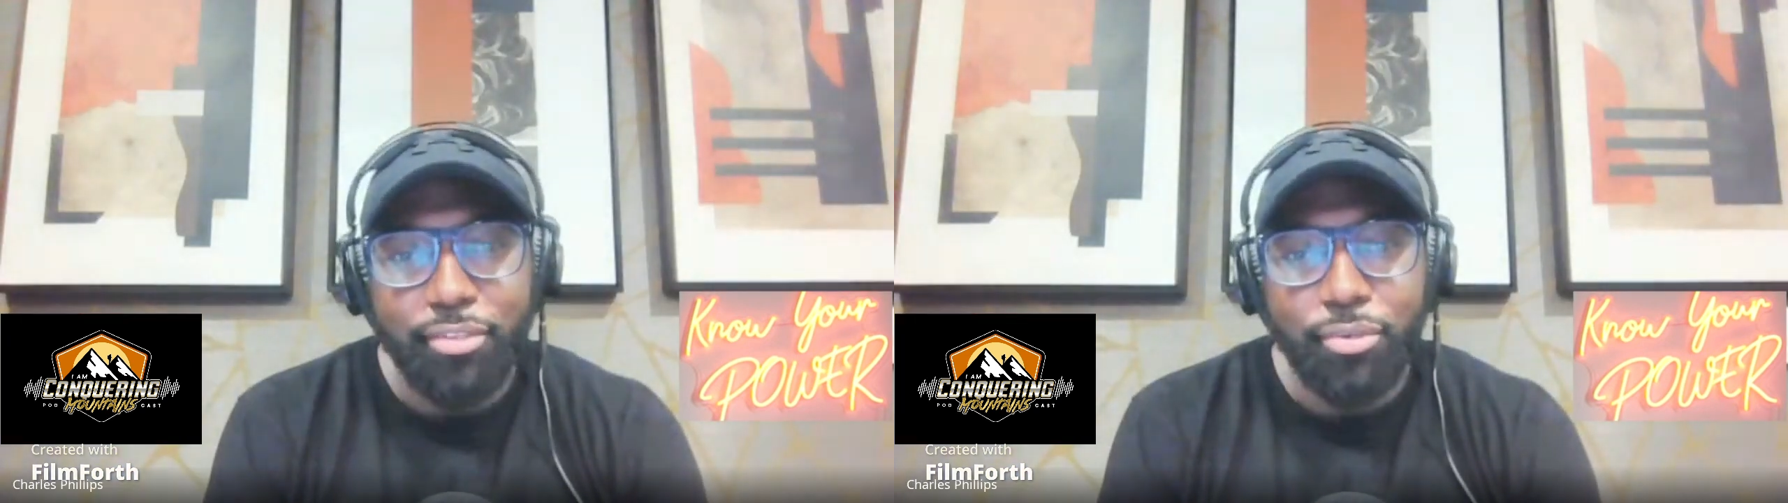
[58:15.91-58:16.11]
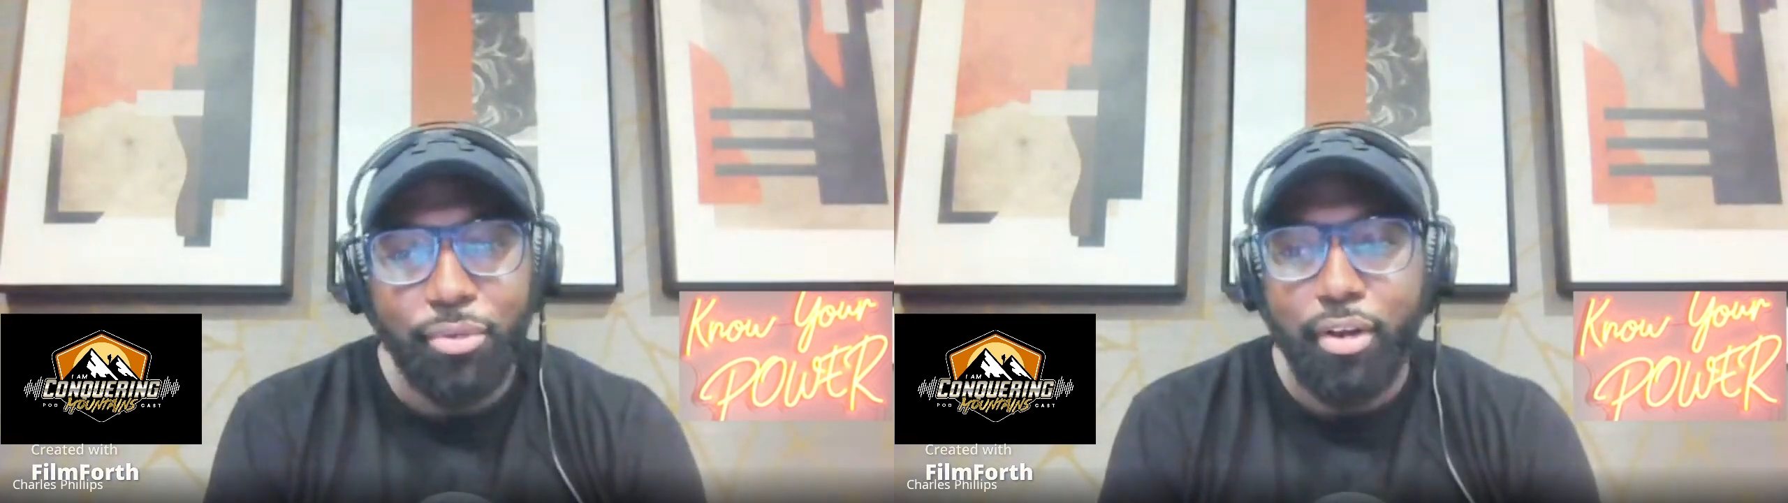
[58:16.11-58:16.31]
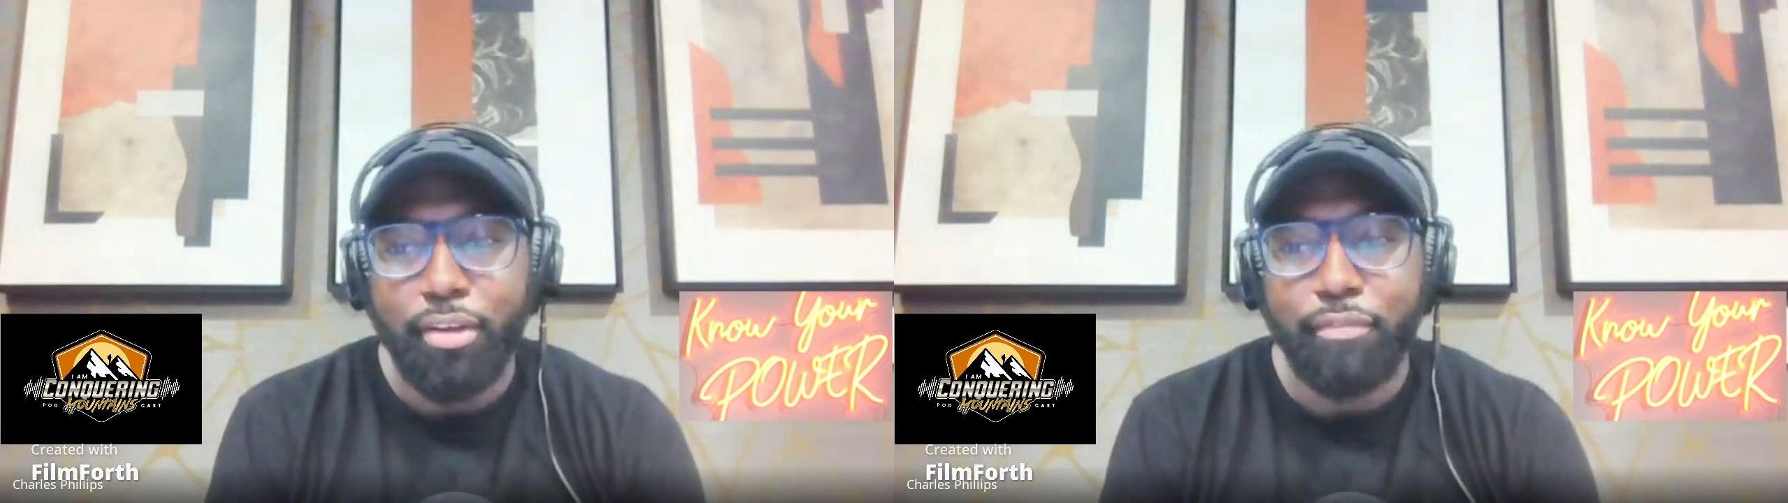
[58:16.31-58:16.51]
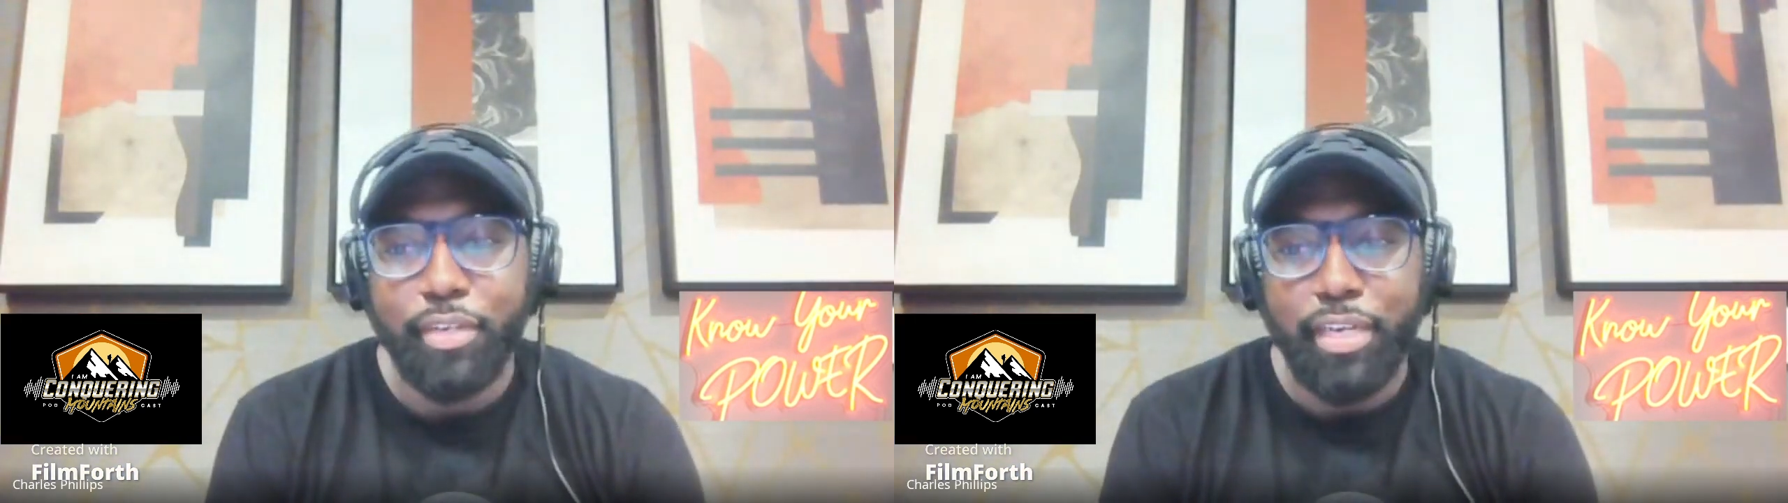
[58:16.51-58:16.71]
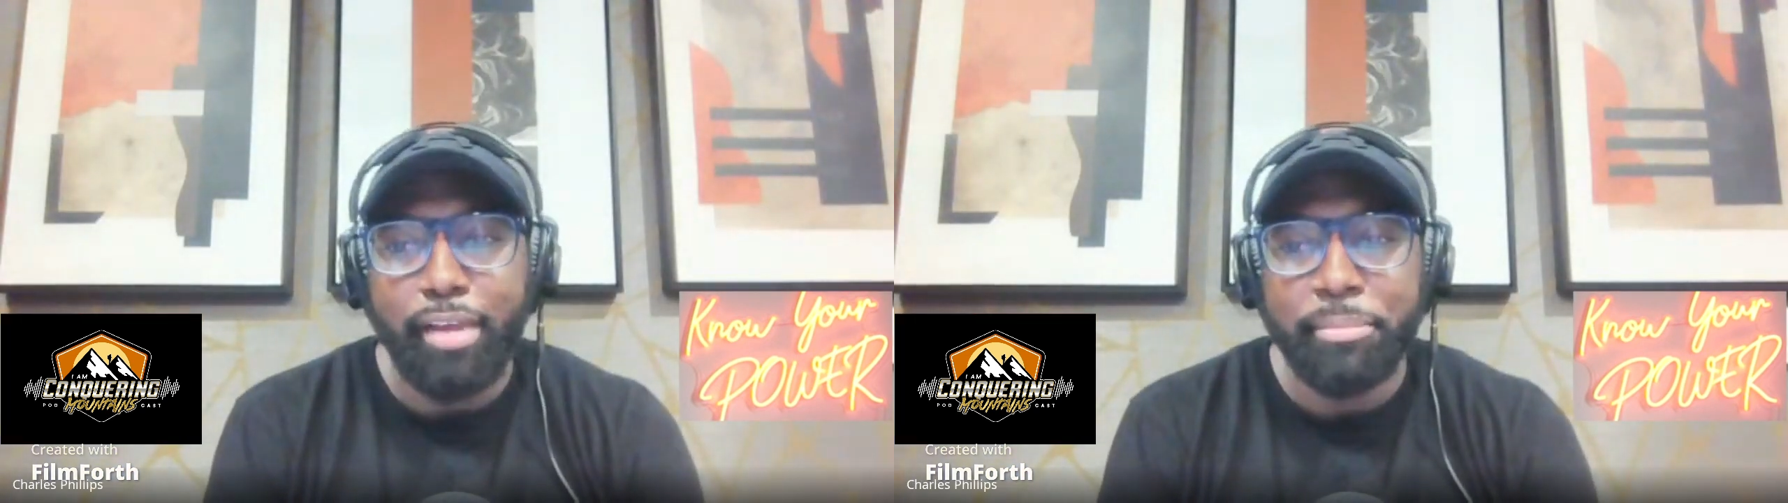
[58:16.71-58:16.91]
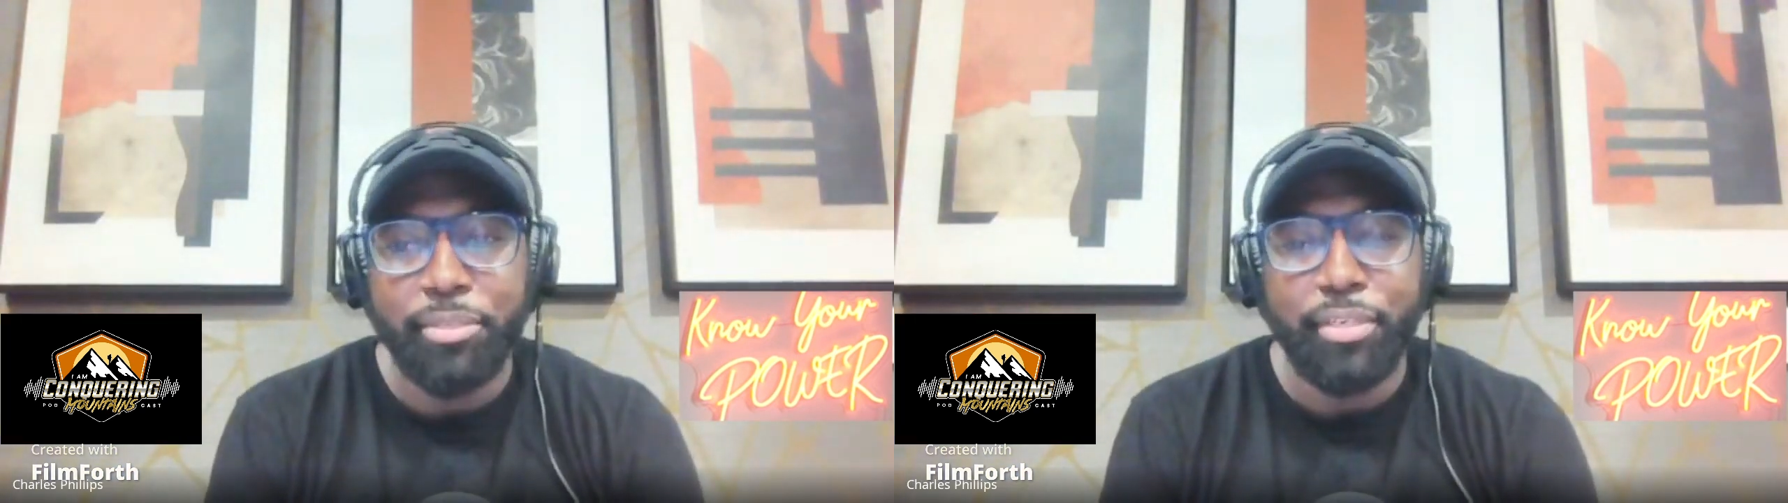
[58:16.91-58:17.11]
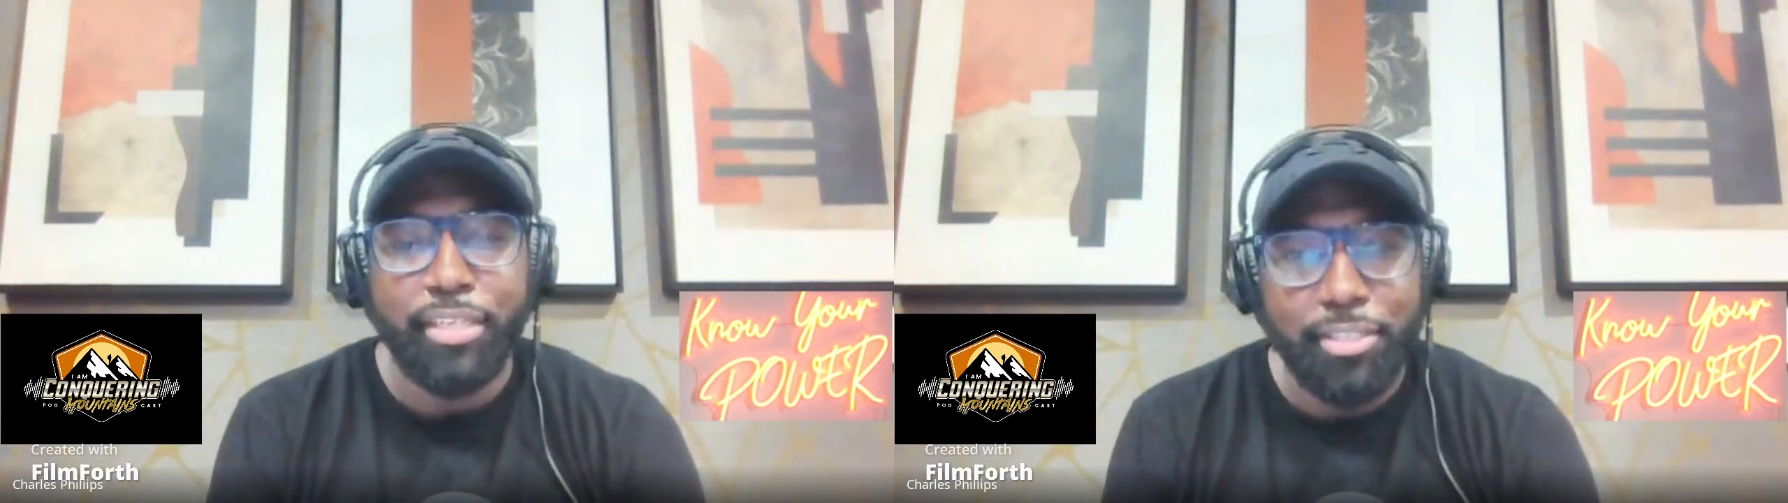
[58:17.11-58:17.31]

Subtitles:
You are a phenomenal and